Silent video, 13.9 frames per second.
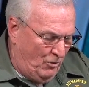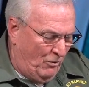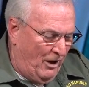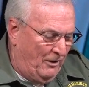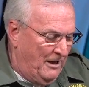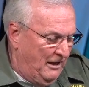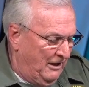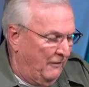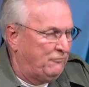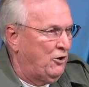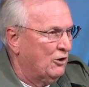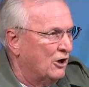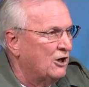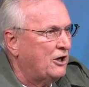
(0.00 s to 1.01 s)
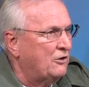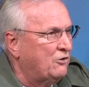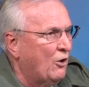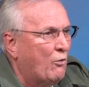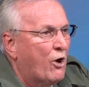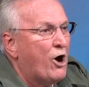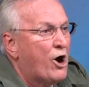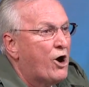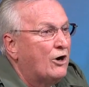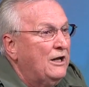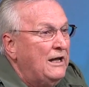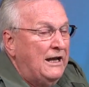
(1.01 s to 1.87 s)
Well, if you look at the word,